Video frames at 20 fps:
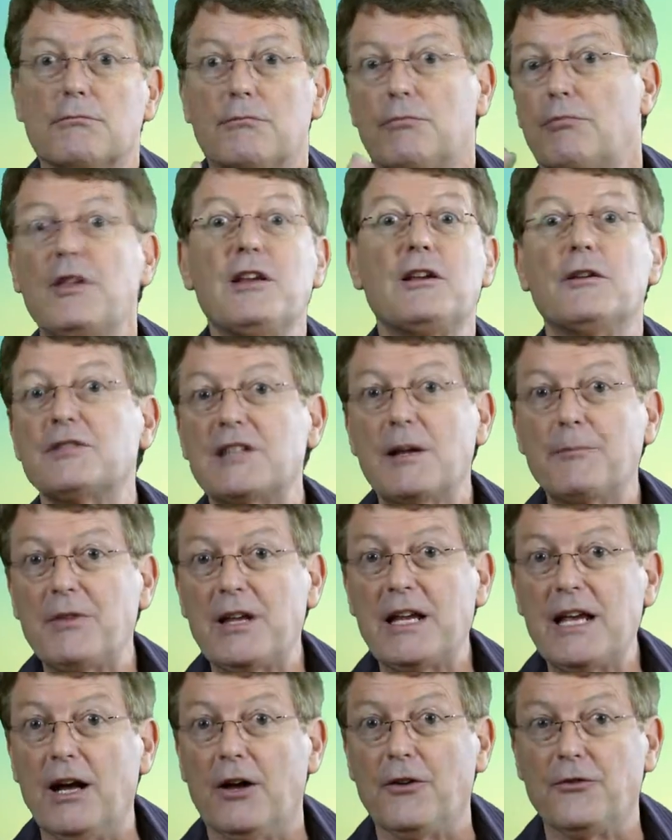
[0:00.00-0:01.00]
think of
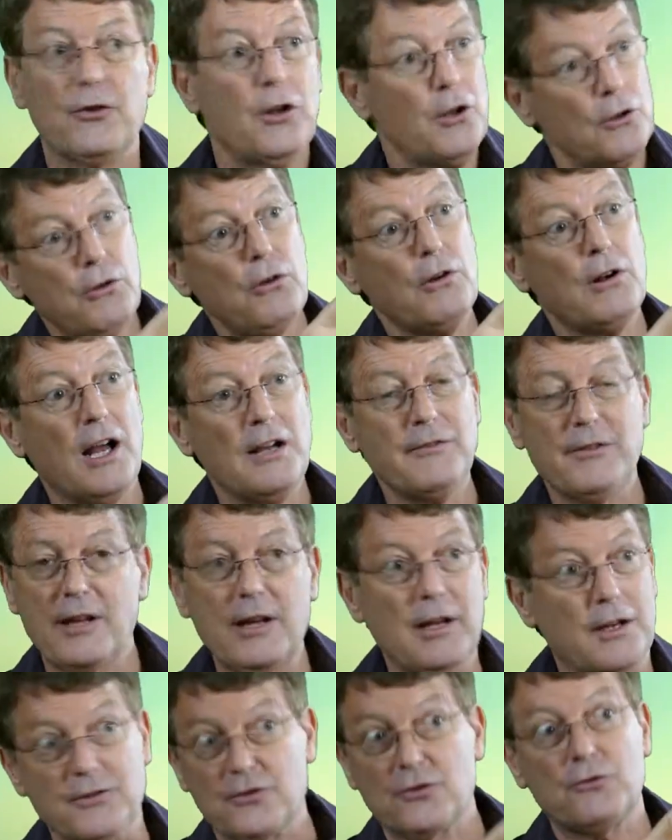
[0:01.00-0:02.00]
something else. Look over
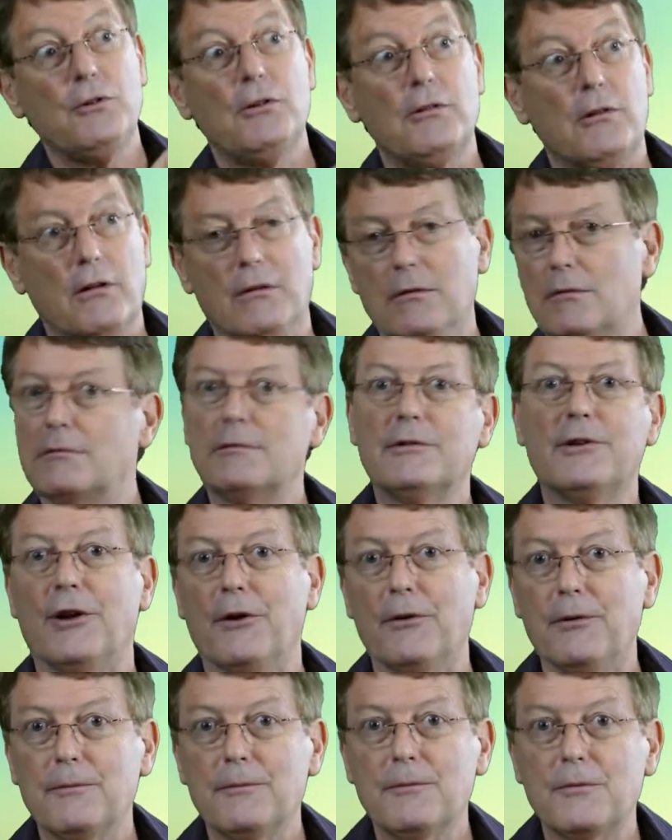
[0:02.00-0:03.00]
there, squirrel,
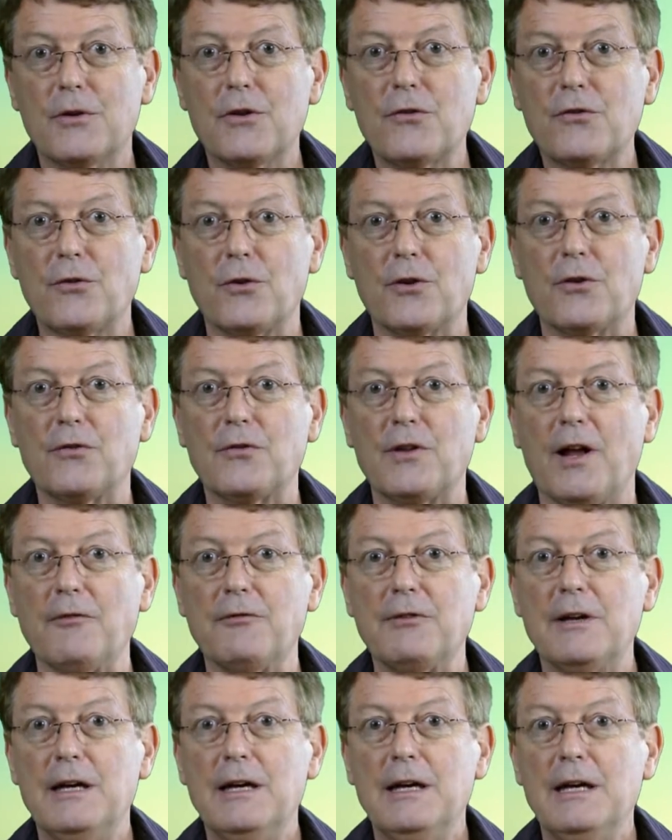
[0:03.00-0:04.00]
this sort of
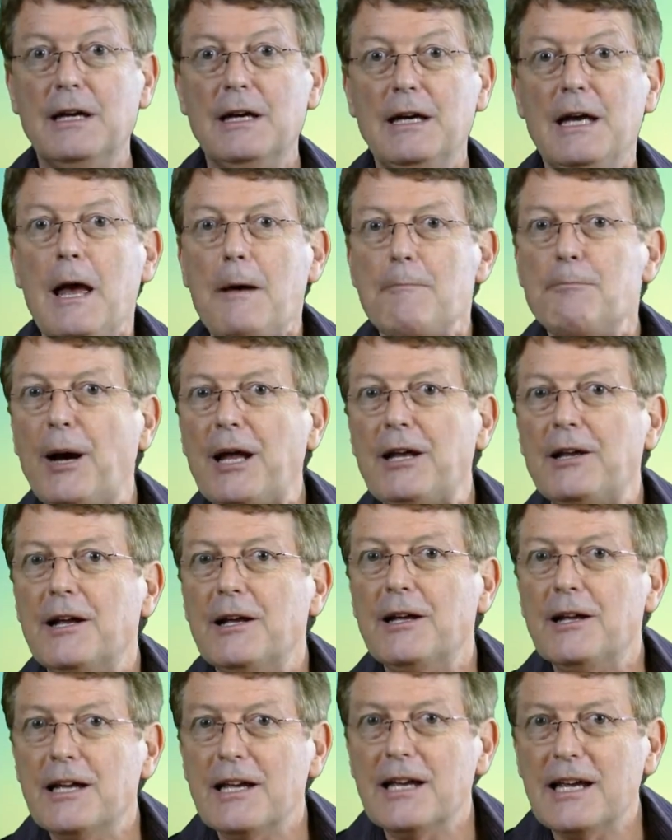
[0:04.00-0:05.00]
stuff. But
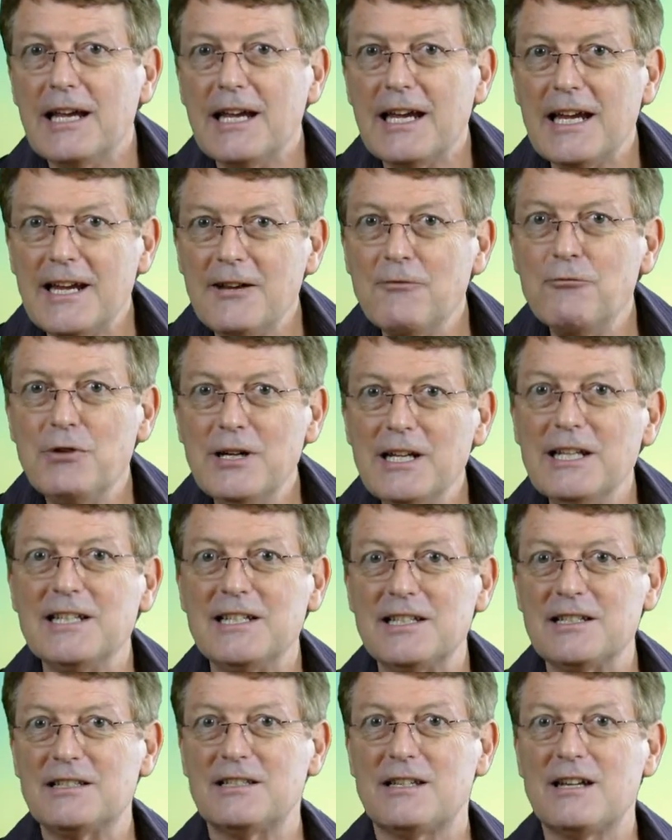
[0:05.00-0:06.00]
in really
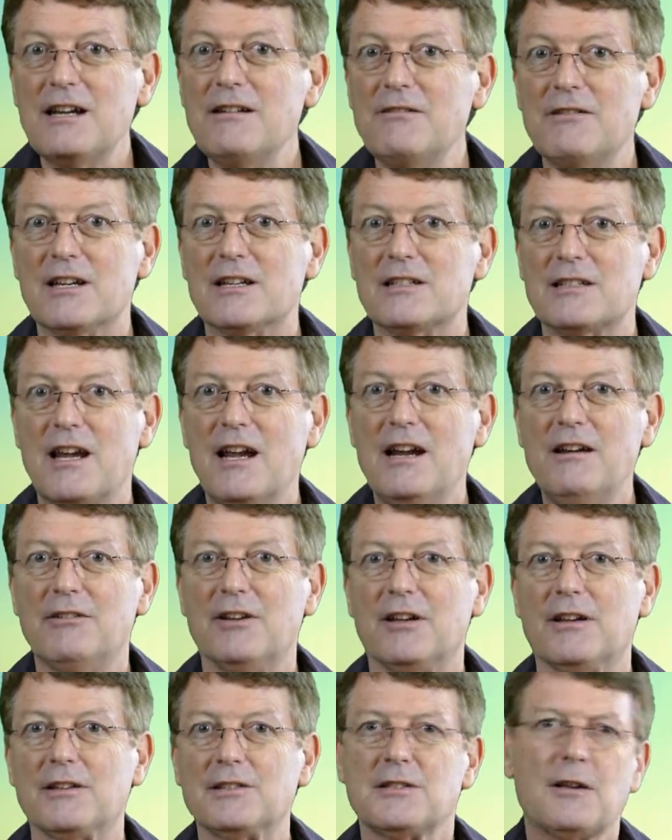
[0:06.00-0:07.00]
serious
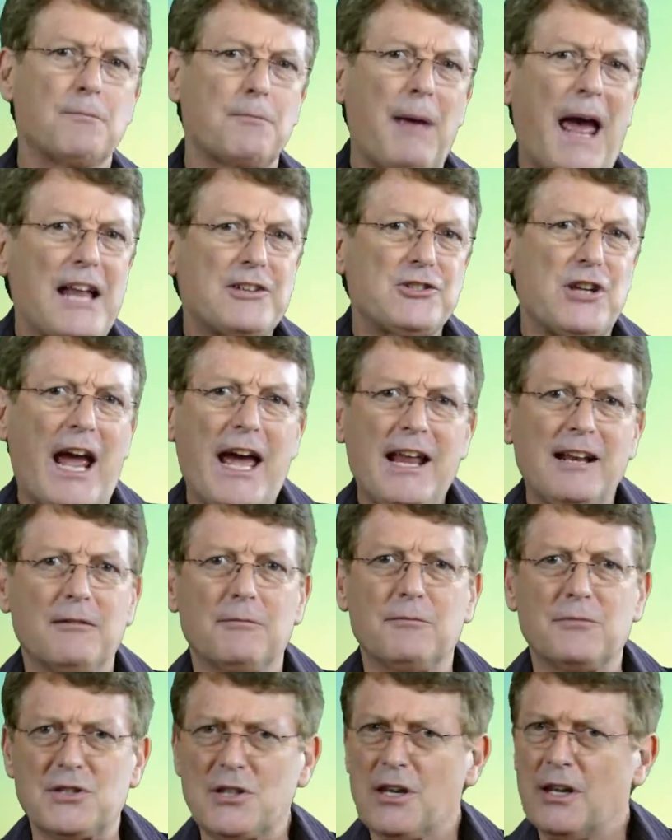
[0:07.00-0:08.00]
areas, and Patch
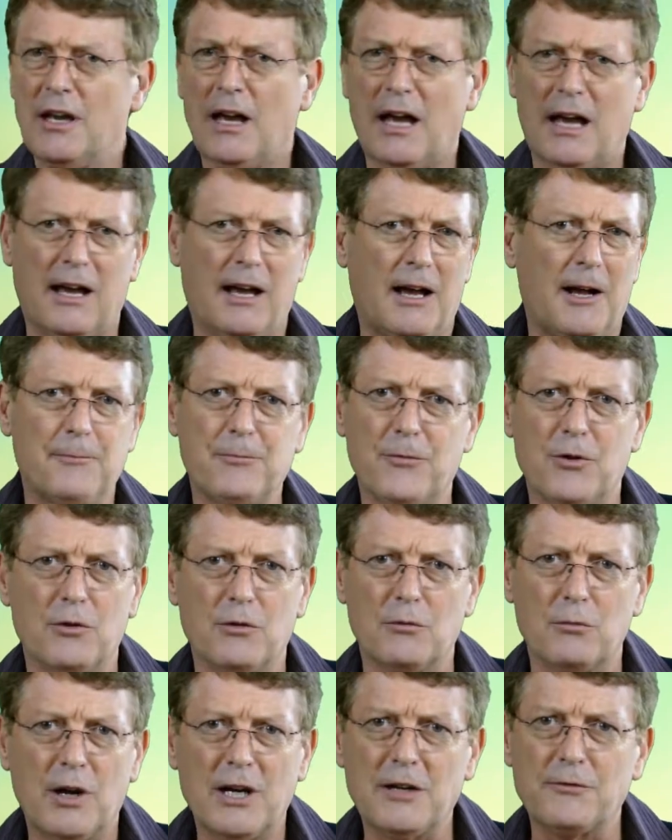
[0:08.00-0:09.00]
Adams,
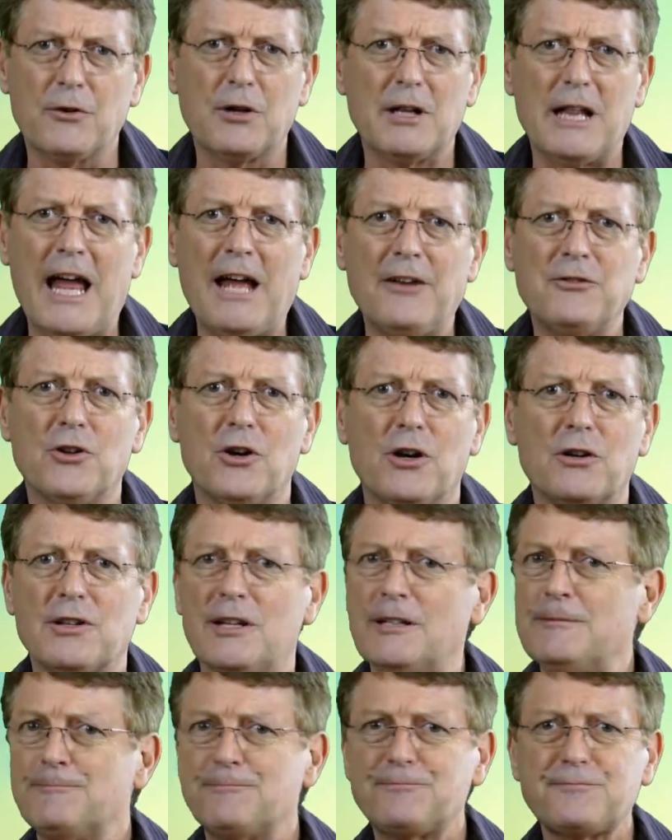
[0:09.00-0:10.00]
the wonderful clown
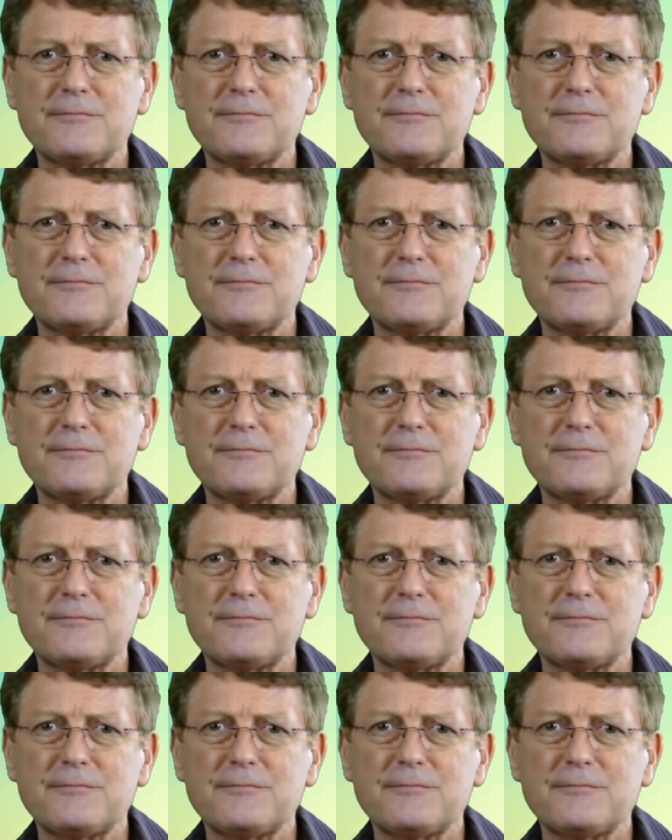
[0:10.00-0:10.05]
doctor